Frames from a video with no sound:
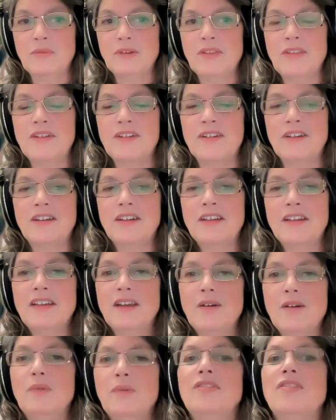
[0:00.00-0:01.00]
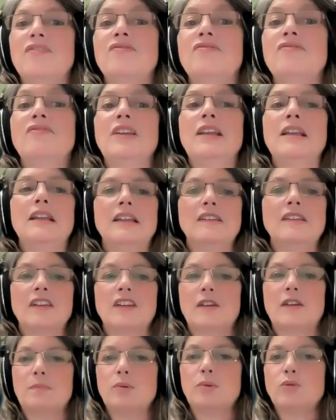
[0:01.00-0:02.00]
With the feelings
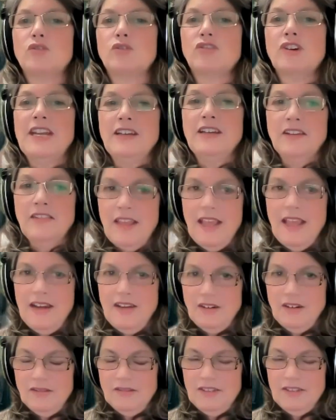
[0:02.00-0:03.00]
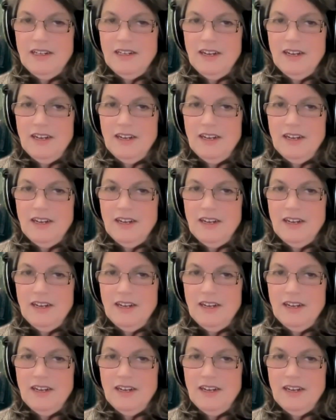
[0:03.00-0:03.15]
that are portrayed at the end of it.